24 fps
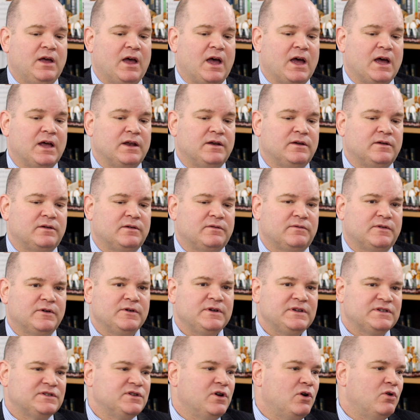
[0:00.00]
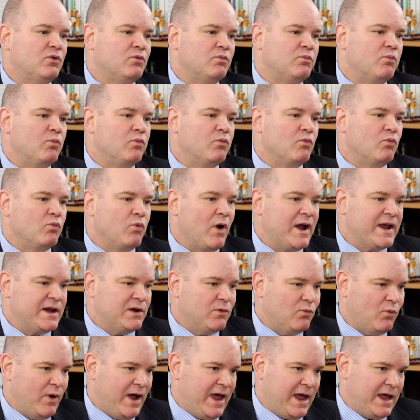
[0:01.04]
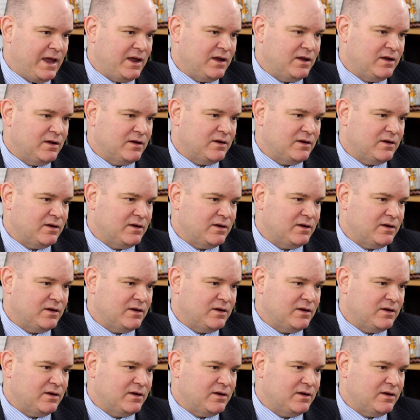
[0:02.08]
And there is no right way.